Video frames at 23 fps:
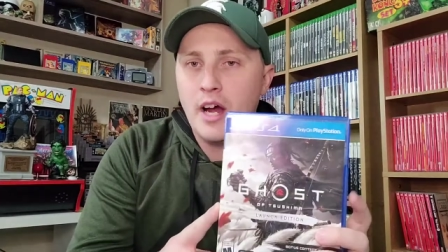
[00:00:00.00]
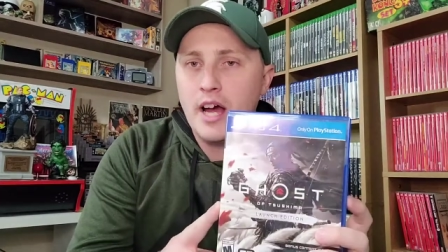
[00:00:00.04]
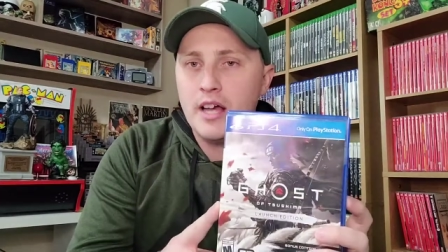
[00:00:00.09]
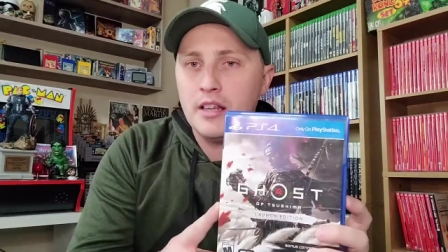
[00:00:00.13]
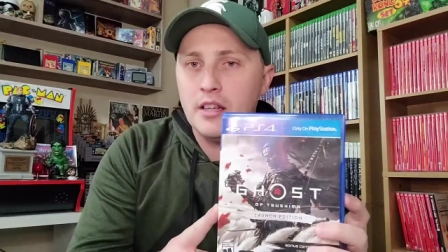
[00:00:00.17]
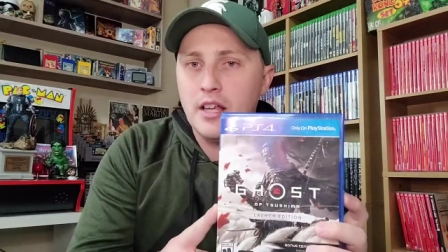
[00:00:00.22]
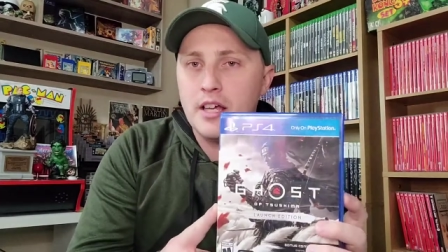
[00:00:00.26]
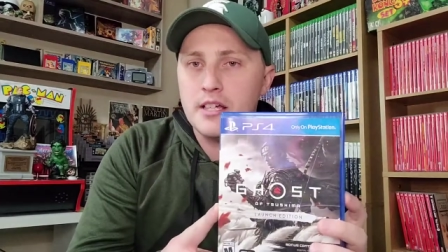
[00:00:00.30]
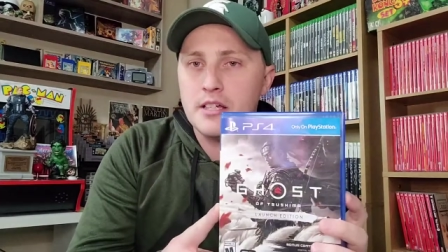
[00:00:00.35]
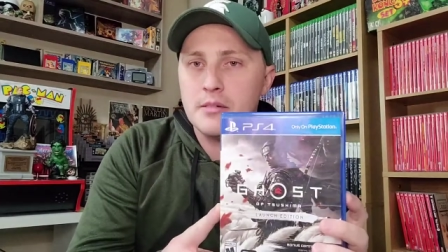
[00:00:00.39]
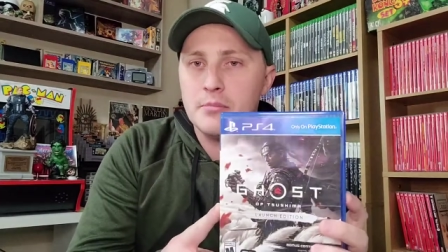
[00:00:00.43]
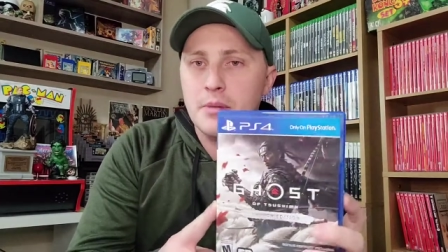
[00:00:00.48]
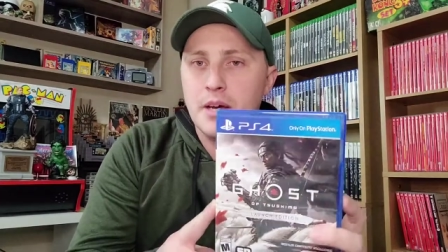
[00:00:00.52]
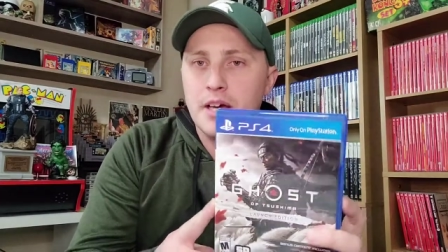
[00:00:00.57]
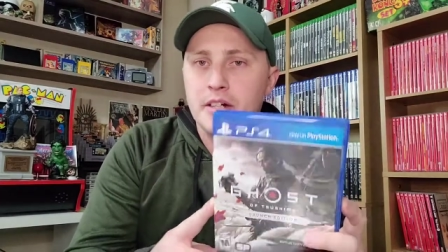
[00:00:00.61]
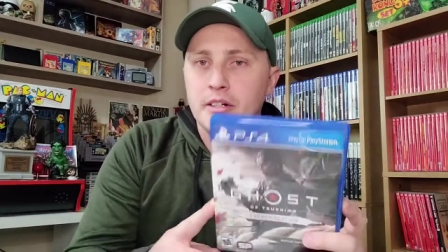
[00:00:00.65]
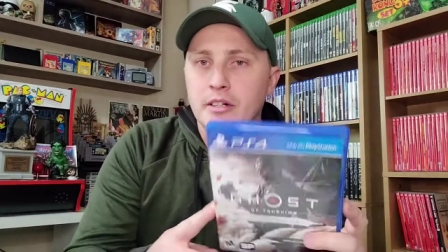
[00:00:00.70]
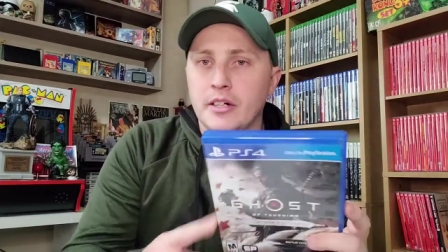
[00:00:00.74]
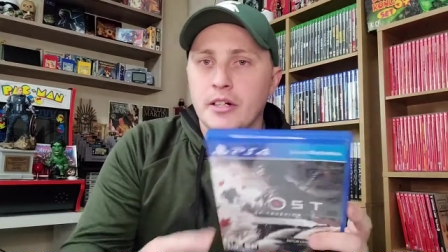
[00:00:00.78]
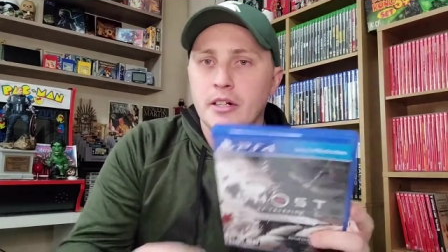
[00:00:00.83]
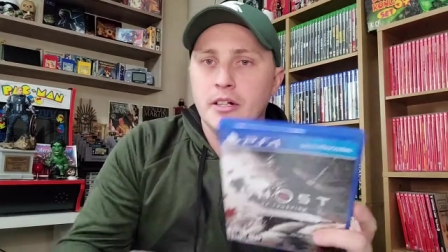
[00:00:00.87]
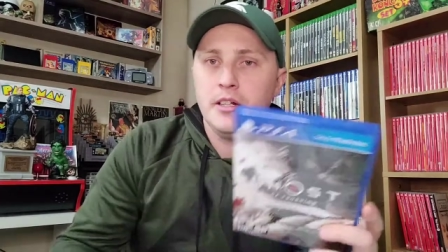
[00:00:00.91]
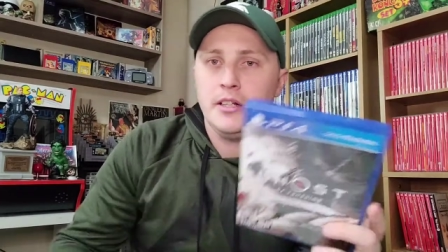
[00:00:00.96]
I like
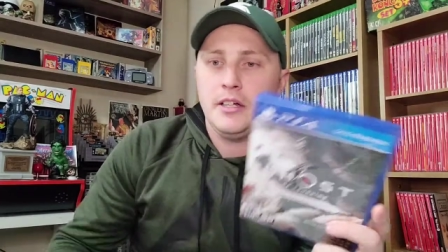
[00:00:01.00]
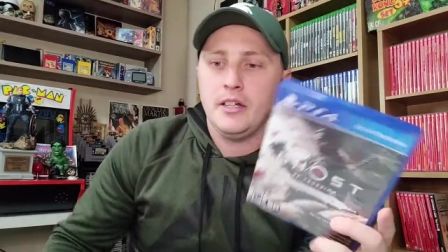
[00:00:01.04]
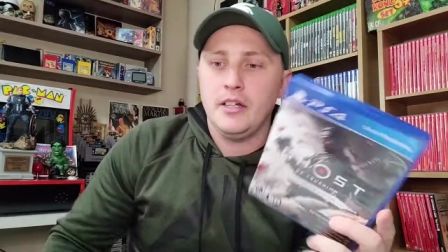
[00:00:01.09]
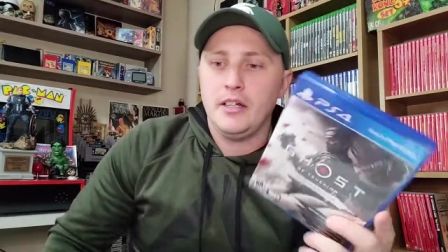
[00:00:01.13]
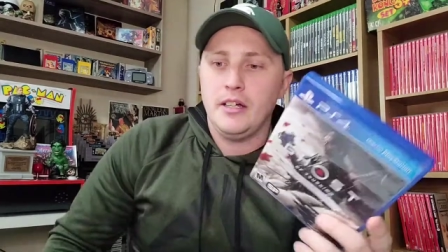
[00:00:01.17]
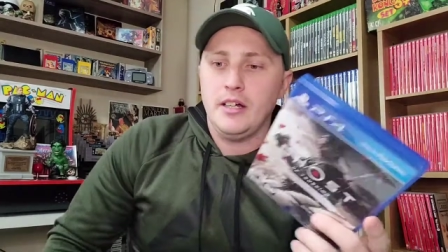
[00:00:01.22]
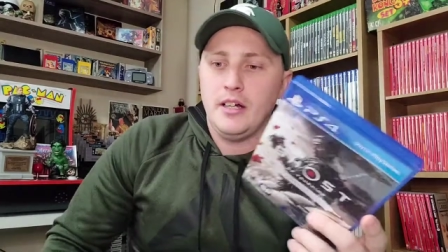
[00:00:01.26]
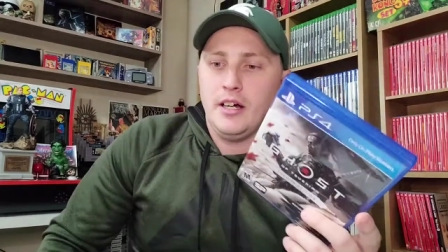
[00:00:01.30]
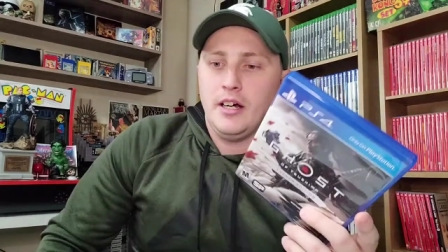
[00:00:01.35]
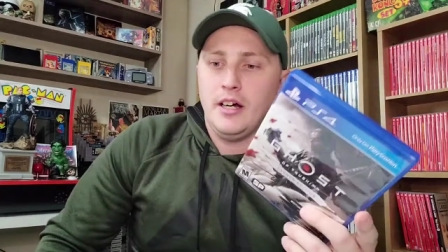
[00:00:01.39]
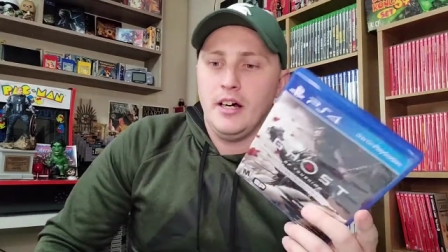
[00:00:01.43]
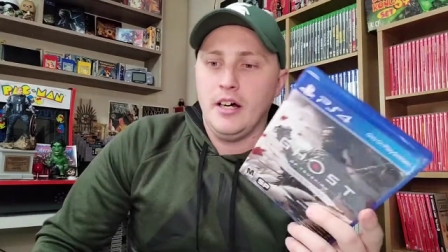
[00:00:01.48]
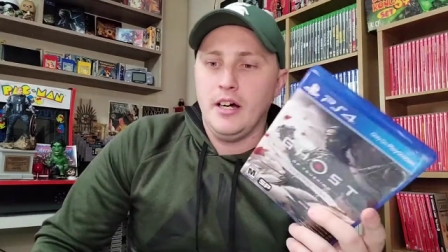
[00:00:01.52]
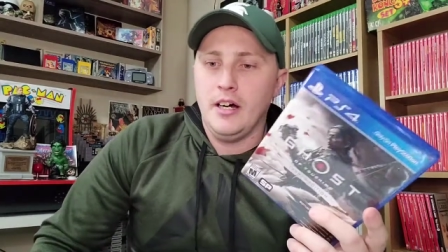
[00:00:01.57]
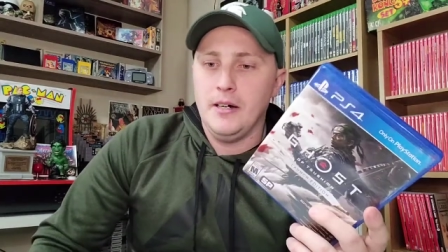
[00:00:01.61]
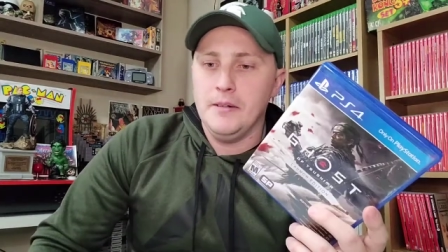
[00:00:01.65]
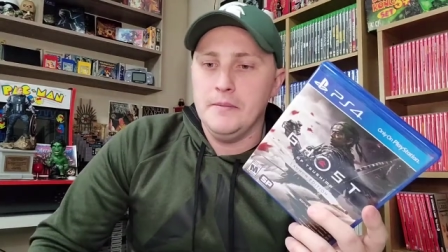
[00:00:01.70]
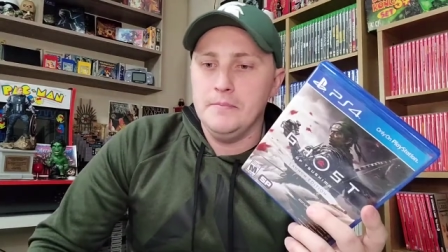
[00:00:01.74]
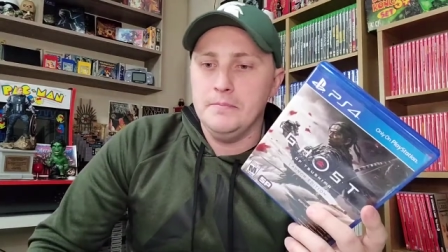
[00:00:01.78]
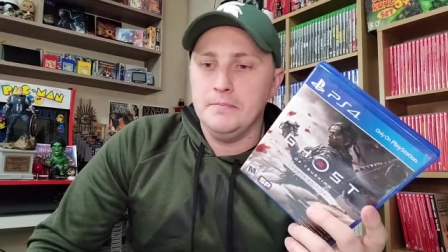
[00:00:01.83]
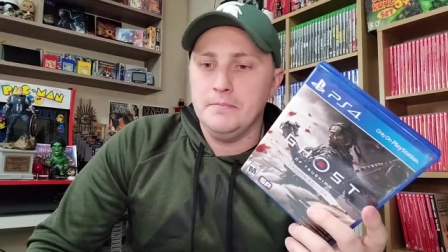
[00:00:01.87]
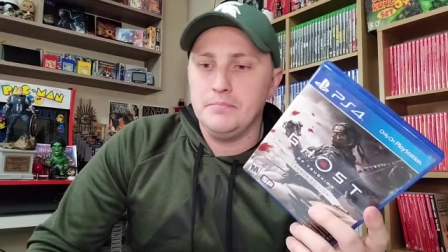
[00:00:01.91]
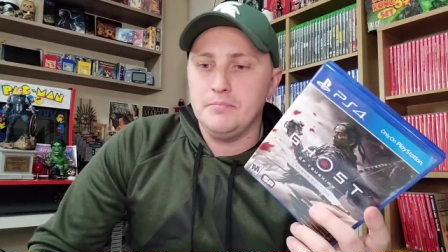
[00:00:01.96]
better.
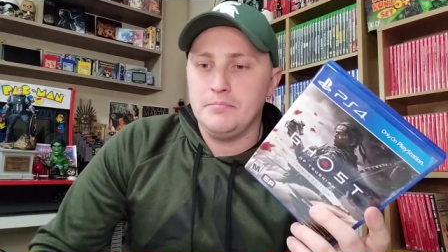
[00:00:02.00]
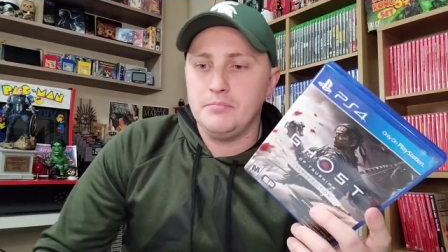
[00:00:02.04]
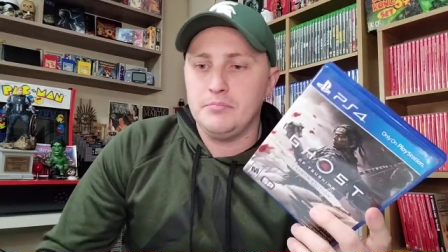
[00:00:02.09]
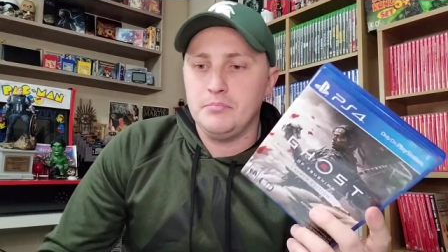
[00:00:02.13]
Um,